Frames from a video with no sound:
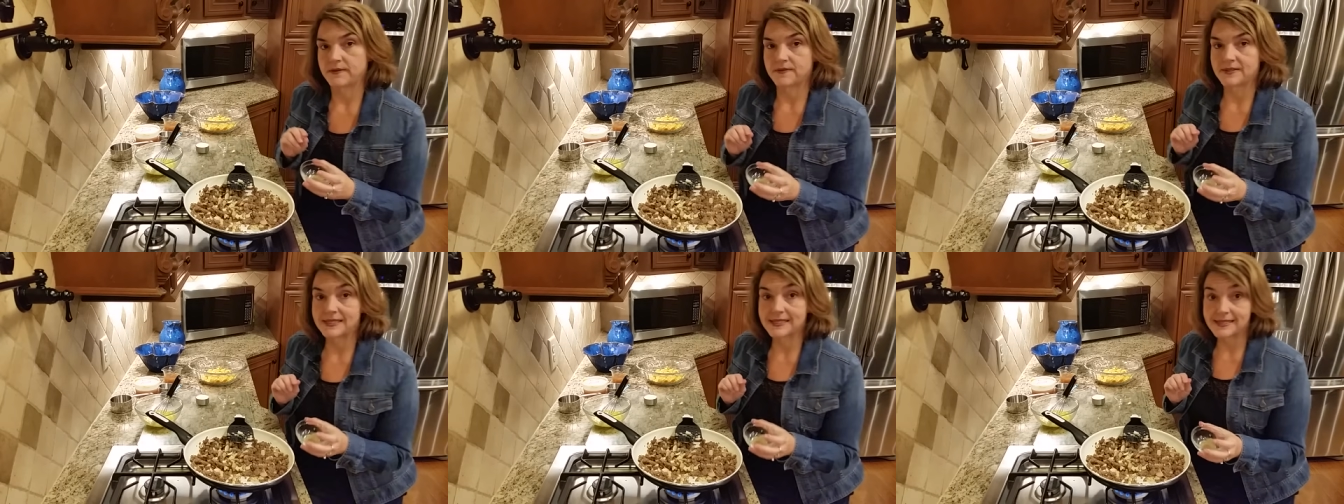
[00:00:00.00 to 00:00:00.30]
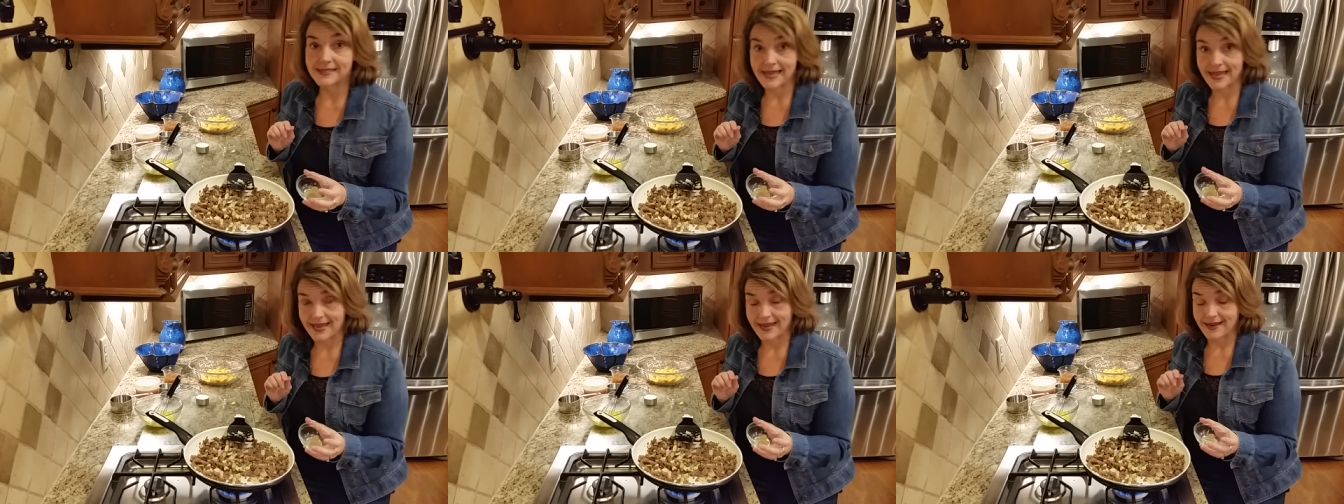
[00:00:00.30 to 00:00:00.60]
of
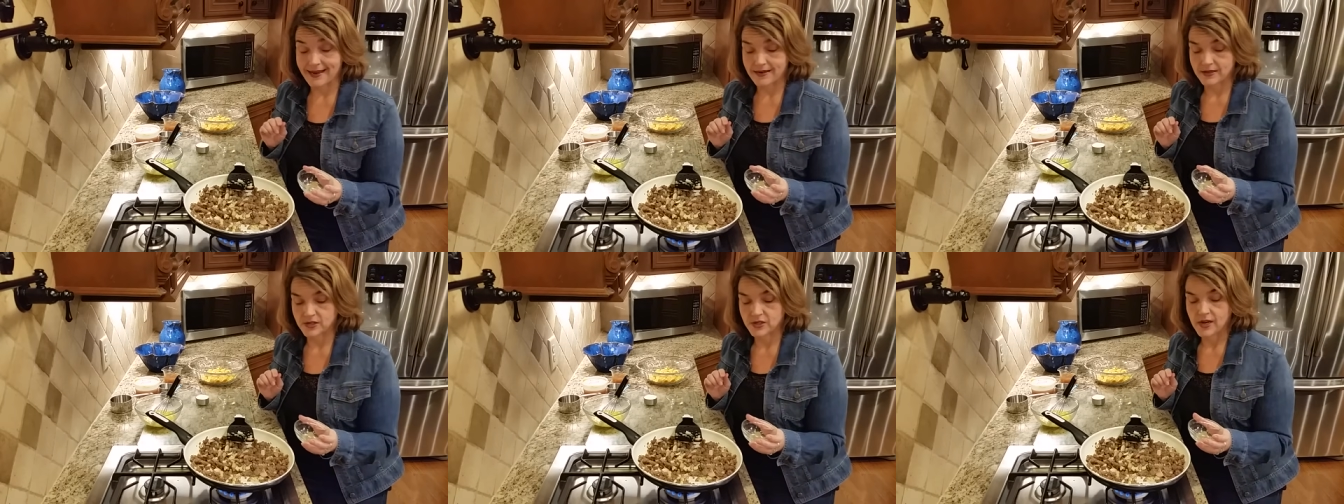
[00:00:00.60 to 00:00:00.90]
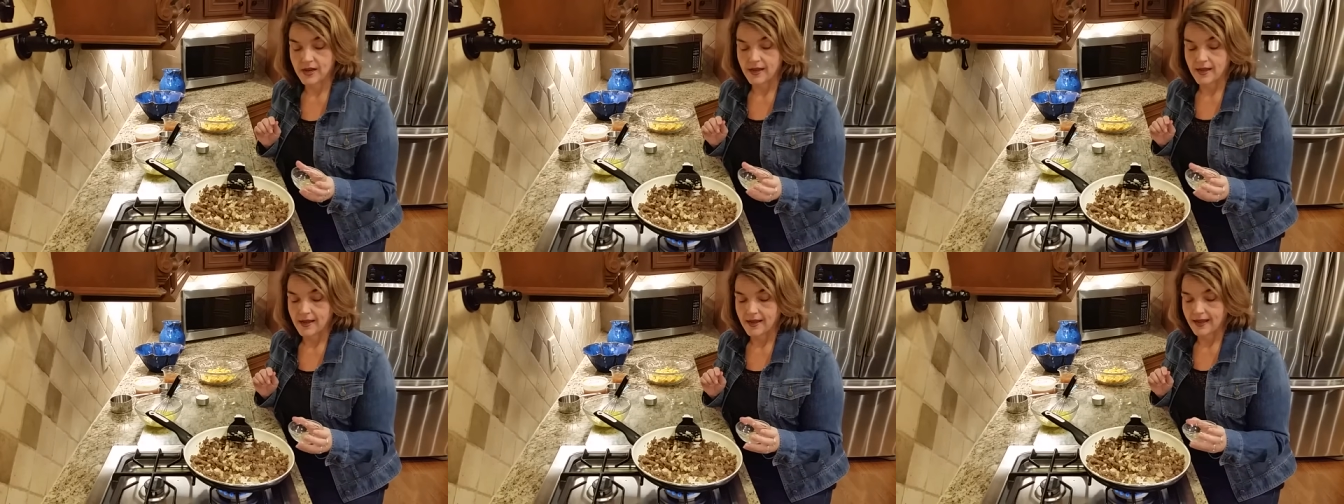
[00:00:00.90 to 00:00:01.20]
sage.
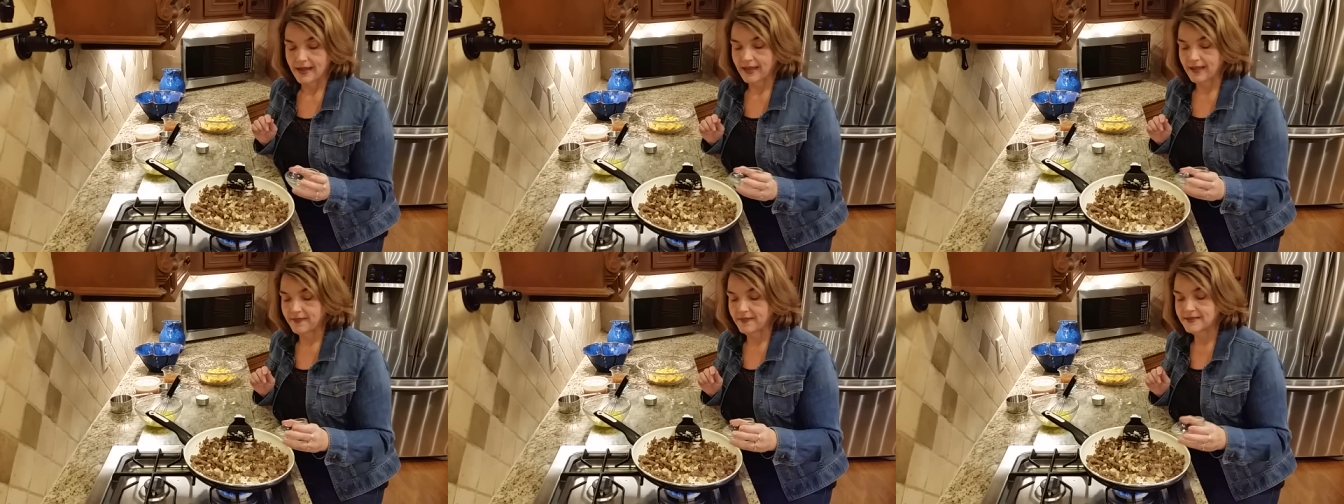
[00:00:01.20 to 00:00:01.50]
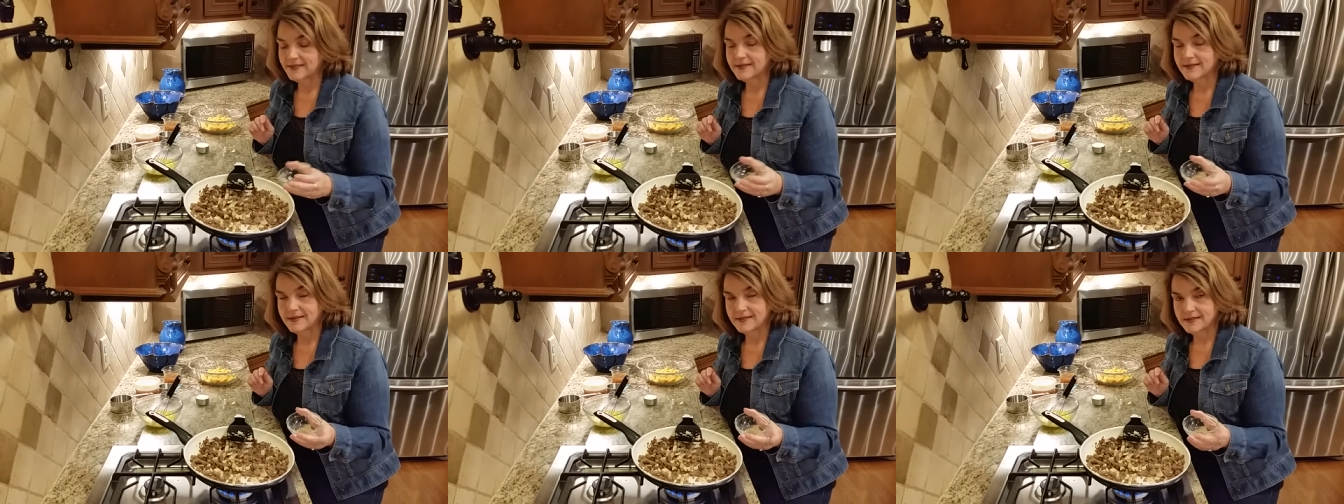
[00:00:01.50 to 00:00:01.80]
And
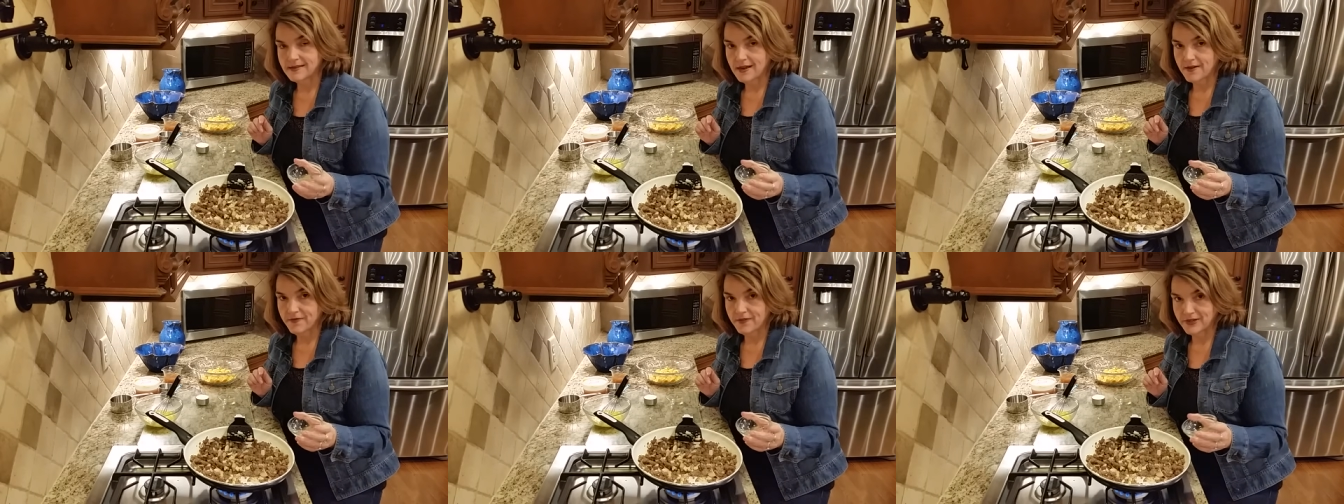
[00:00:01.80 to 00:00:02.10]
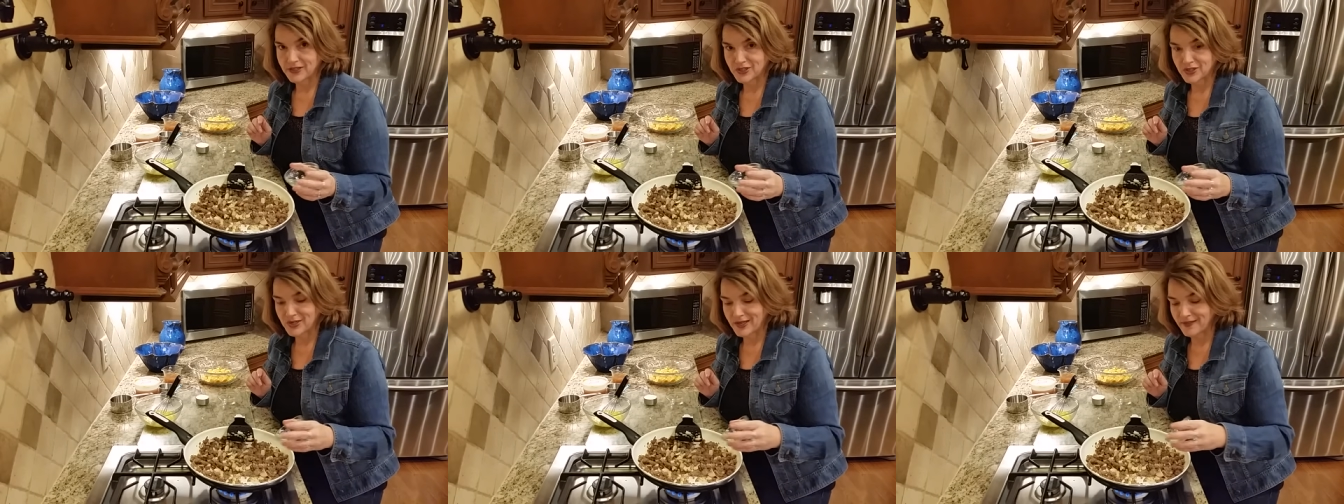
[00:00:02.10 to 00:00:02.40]
this is not
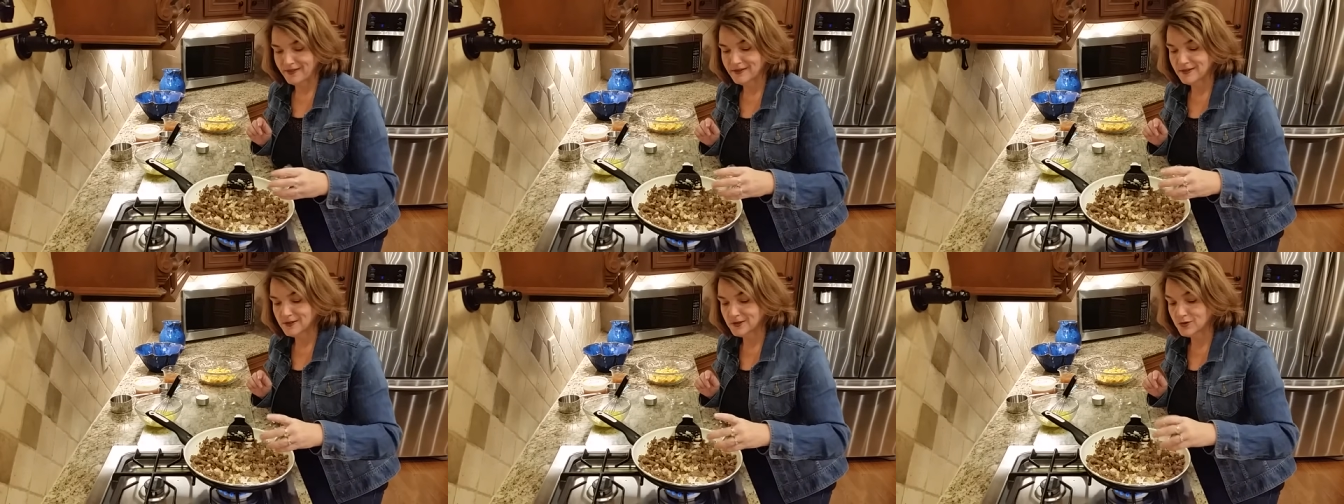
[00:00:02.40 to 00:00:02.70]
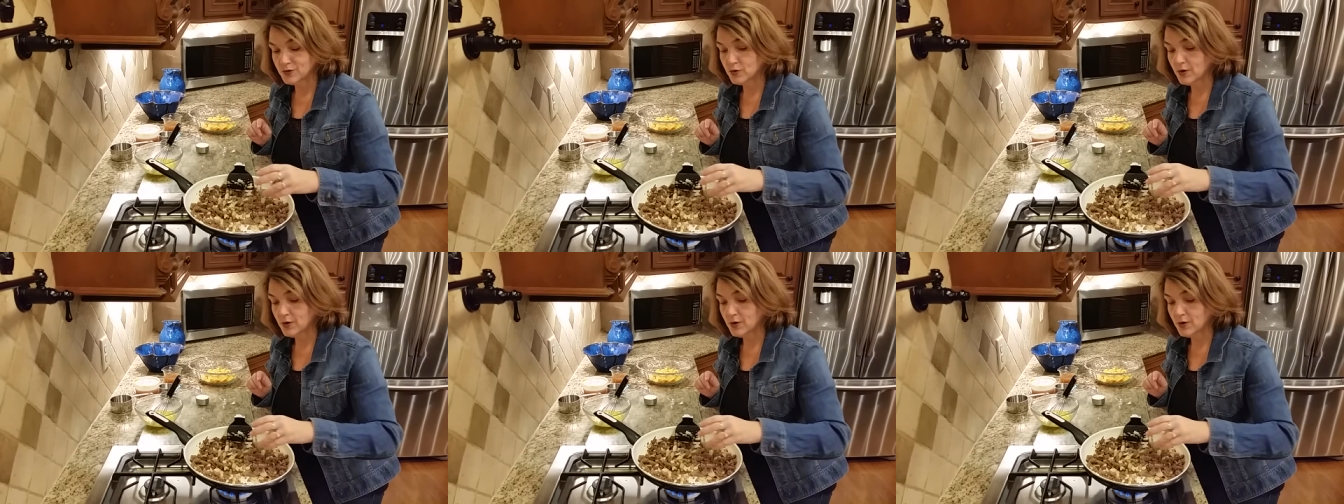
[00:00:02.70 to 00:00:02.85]
fresh sage, this is